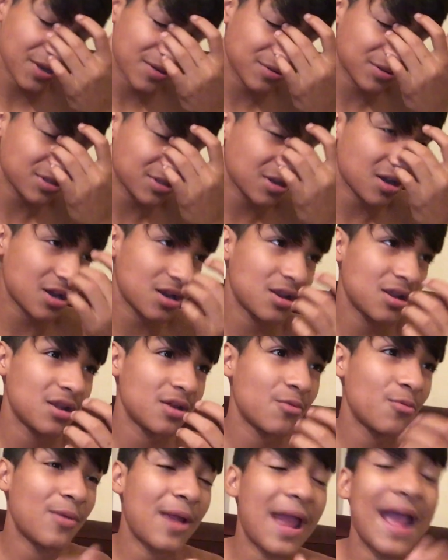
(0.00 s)
what's it called
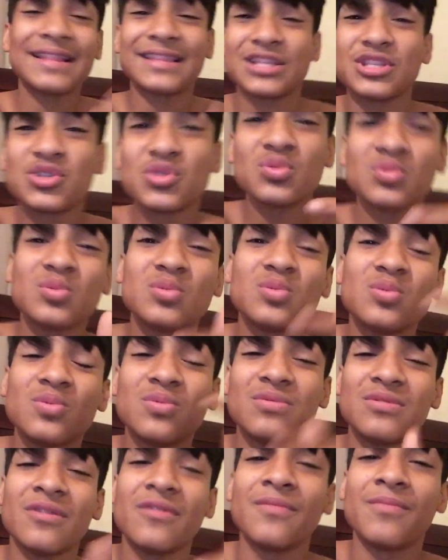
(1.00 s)
reacting to
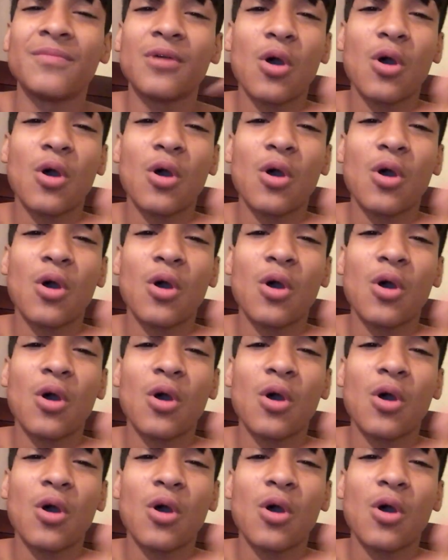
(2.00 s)
them